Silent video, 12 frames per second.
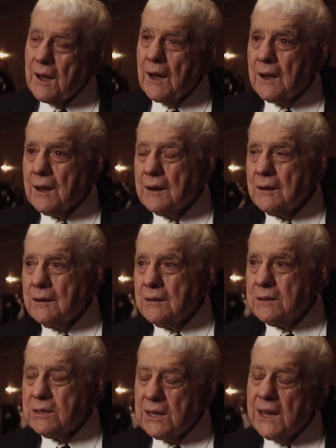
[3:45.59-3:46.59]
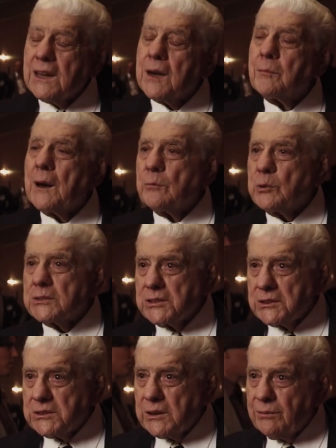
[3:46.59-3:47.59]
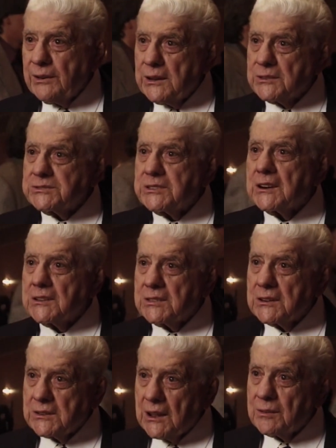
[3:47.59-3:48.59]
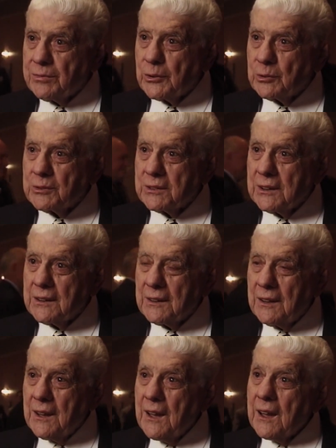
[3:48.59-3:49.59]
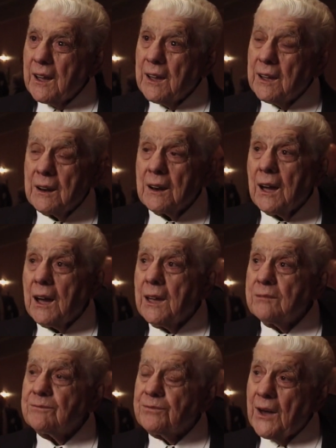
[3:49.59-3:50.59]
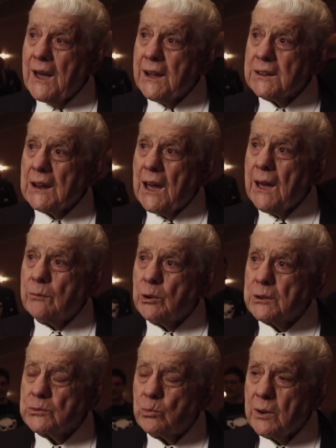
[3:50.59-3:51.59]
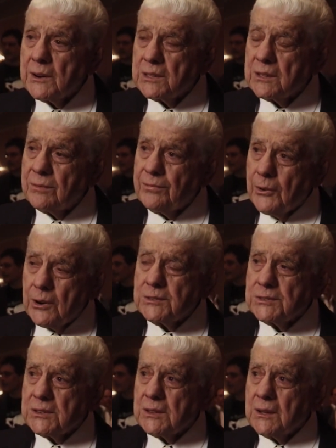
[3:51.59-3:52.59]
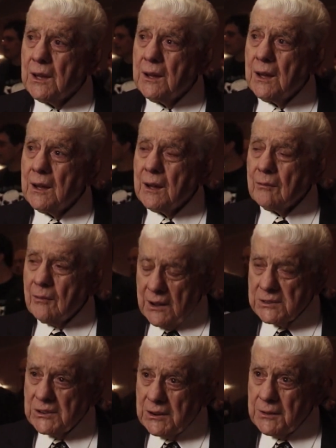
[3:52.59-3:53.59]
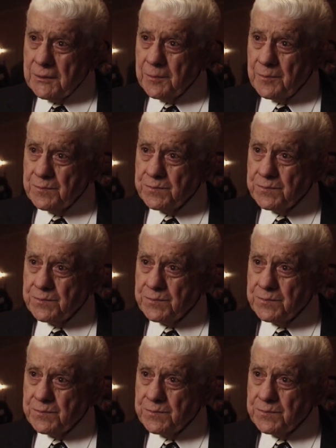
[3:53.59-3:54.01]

And they came out with the TV instead of the telephone. And in fact, I was one of the first wrestlers